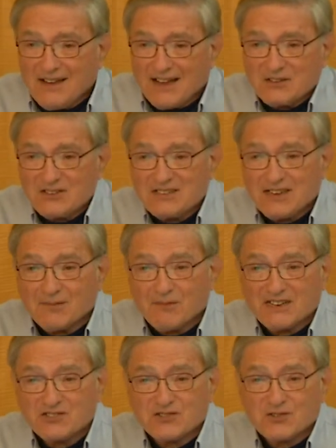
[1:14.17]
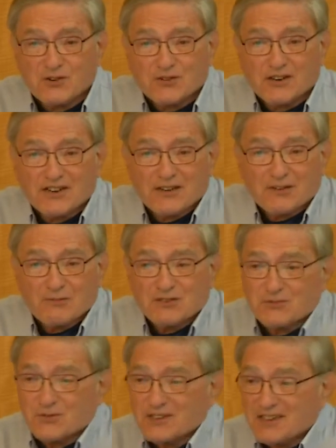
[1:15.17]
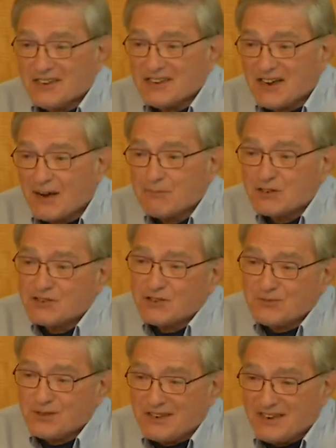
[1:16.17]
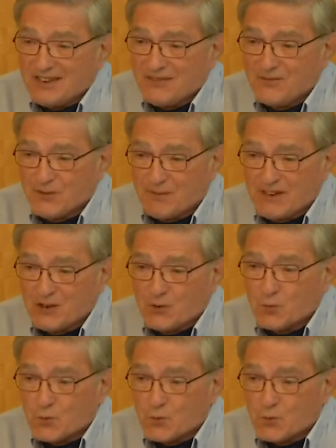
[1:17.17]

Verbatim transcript: and to tell my story, it was really an opportunity for me to